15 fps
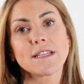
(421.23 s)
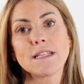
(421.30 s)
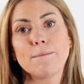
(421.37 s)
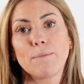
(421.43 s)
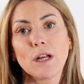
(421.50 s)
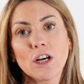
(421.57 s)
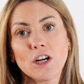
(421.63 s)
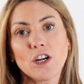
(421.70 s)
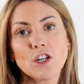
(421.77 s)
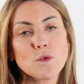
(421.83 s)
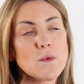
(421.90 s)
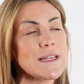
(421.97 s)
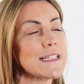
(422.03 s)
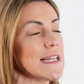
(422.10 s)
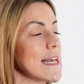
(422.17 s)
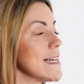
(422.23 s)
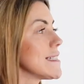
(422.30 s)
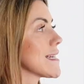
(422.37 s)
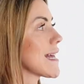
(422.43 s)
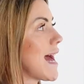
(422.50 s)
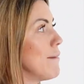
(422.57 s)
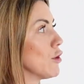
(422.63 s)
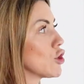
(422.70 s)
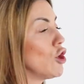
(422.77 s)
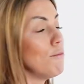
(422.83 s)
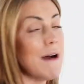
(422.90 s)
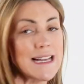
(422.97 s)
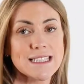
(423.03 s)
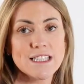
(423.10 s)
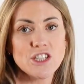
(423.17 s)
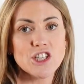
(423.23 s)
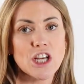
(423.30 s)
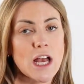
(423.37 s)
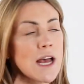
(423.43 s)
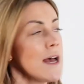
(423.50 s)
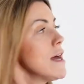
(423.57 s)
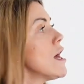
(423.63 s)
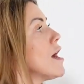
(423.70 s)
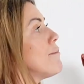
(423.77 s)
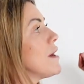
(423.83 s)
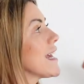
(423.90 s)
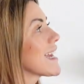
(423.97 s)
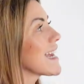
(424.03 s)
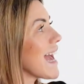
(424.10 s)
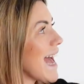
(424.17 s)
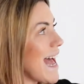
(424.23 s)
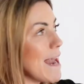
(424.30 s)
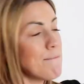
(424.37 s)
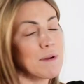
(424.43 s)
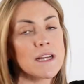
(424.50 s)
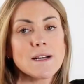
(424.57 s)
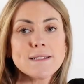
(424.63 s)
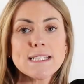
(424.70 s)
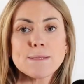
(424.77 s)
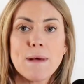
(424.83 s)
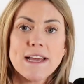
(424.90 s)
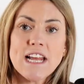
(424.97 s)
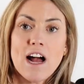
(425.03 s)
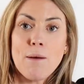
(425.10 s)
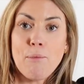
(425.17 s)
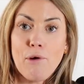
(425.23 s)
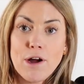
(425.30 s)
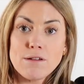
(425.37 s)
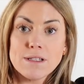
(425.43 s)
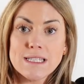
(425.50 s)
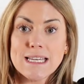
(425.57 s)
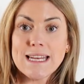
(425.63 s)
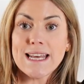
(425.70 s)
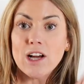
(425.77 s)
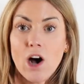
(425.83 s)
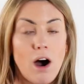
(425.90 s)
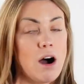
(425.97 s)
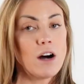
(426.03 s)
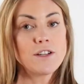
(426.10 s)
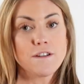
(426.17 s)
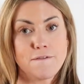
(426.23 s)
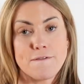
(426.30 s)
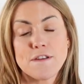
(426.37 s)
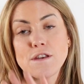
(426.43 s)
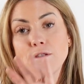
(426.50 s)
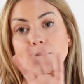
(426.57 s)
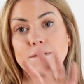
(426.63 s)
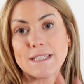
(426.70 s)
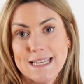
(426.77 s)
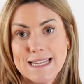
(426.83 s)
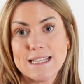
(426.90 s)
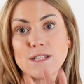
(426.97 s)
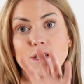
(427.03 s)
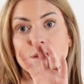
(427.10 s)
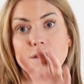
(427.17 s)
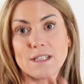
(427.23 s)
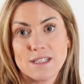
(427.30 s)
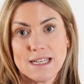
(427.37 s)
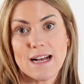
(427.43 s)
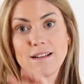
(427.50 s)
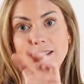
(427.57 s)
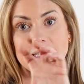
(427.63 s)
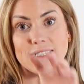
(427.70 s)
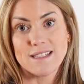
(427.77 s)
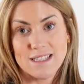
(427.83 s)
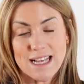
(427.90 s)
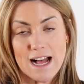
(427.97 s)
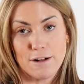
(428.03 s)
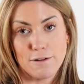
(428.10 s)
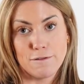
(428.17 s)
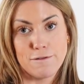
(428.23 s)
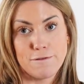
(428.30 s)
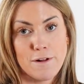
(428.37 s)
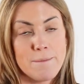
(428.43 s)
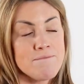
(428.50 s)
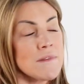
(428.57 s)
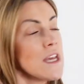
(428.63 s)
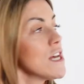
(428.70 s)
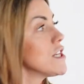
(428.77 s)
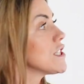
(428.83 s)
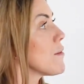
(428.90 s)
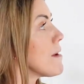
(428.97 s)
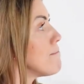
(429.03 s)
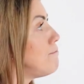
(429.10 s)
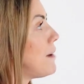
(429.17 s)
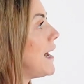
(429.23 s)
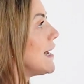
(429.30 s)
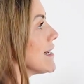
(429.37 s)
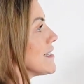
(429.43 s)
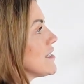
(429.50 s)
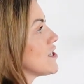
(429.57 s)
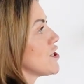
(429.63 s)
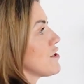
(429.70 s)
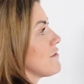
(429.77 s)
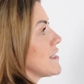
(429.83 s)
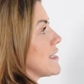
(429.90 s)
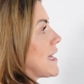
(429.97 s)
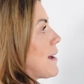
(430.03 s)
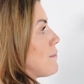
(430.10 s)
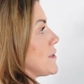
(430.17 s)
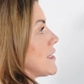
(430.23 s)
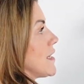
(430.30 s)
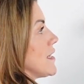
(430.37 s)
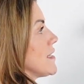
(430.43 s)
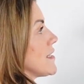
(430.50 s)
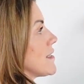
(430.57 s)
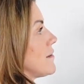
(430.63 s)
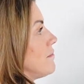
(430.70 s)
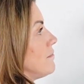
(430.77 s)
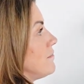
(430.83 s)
in the blood. We say it's a chemical messenger. But again, because it's made out of protein, it can't diffuse into the cells itself. So it binds to receptors.